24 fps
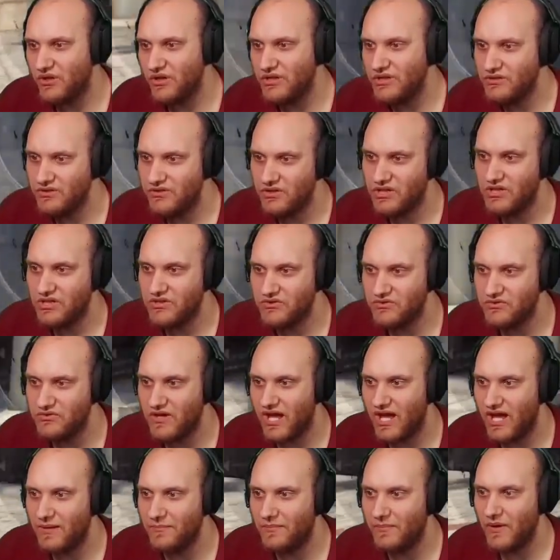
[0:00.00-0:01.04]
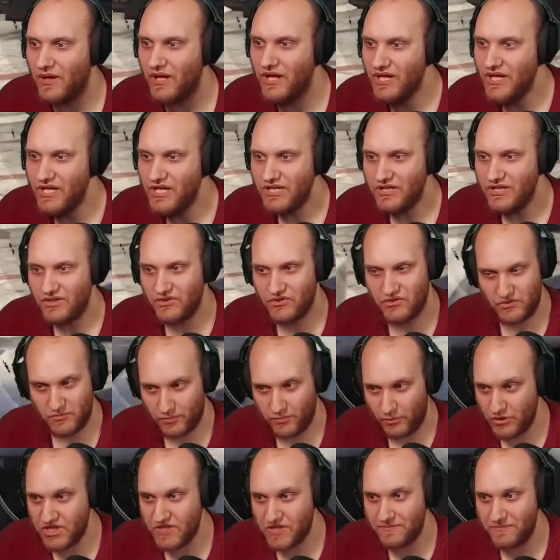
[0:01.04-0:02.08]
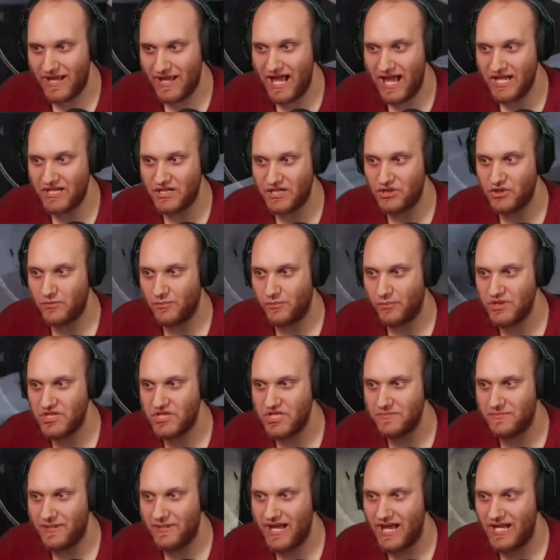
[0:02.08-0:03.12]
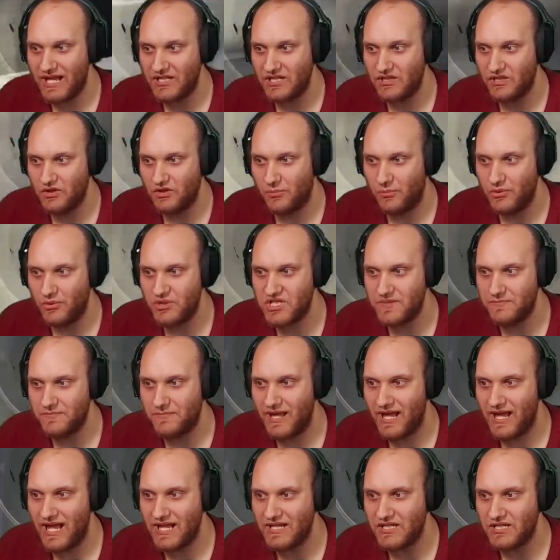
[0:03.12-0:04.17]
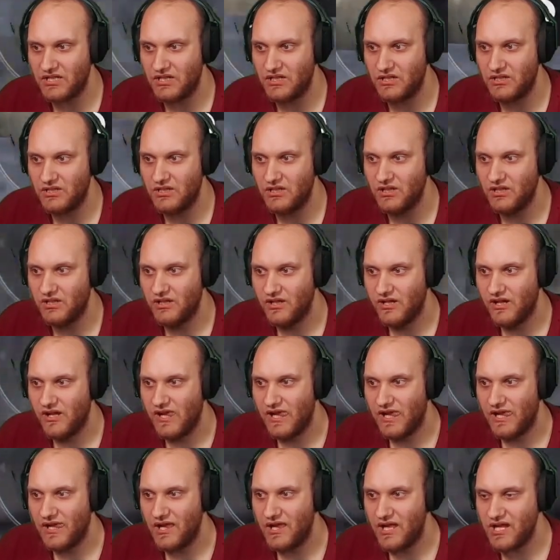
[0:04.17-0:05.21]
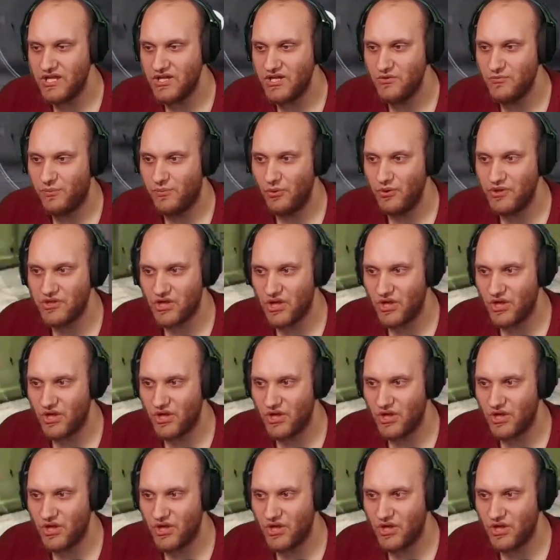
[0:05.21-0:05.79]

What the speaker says: You can do that, but you're pushing back, you're pushing back, you're pushing back. You push all the